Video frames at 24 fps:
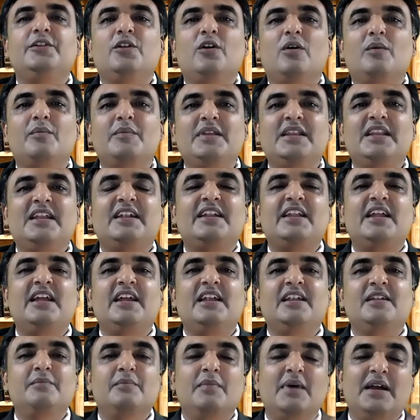
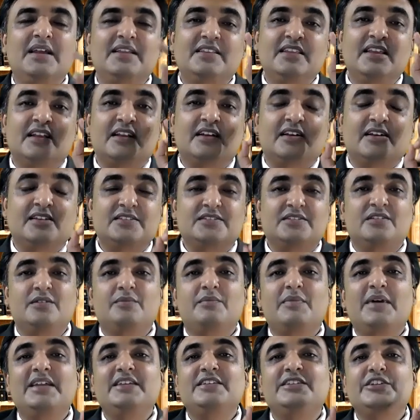dominated by the
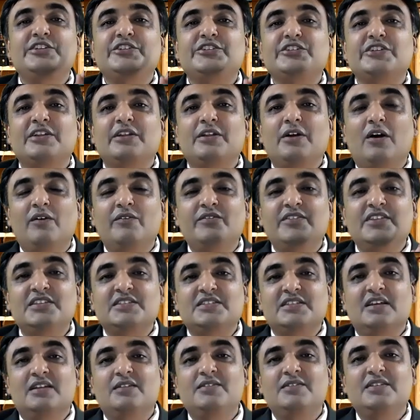customization of the
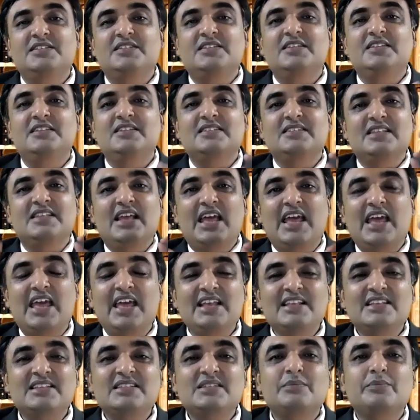services
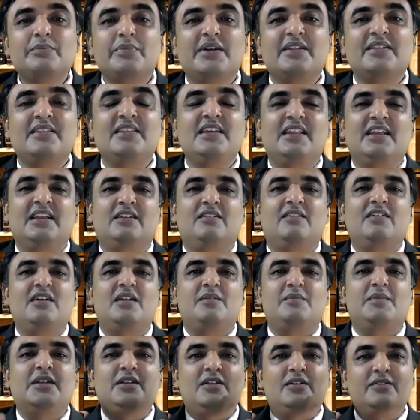as per the
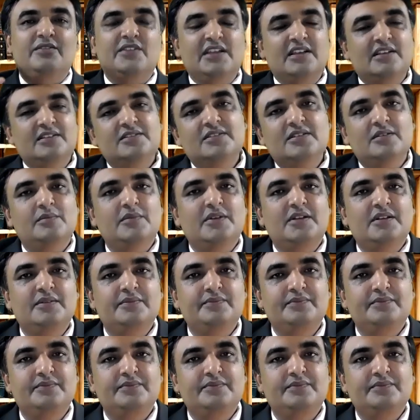requirement of the customer.